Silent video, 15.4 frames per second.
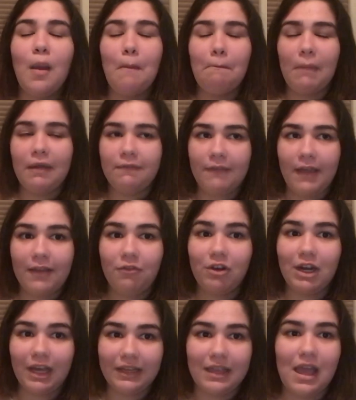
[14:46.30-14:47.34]
My favorite,
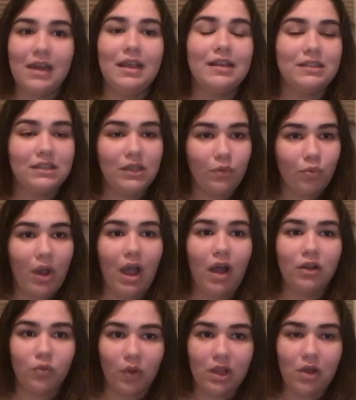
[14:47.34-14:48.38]
again, is the
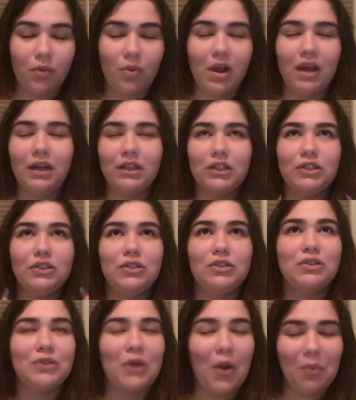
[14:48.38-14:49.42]
Wild Willow one.
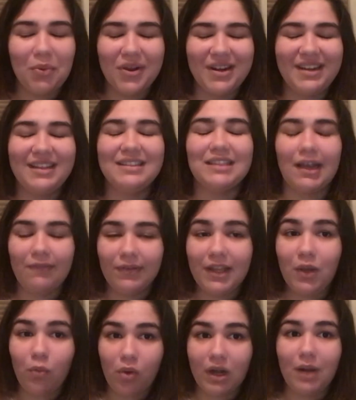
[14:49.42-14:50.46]
So pretty.
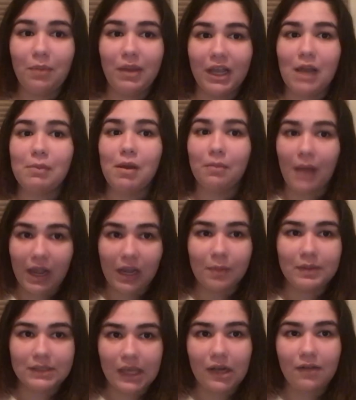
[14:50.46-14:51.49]
Definitely want to pick up a backup
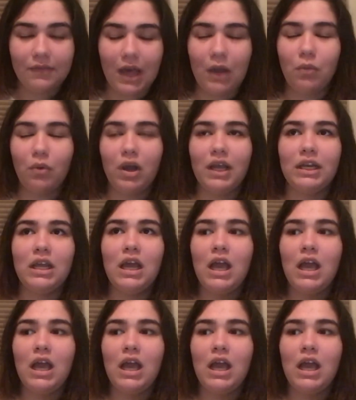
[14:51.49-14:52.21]
set of that one.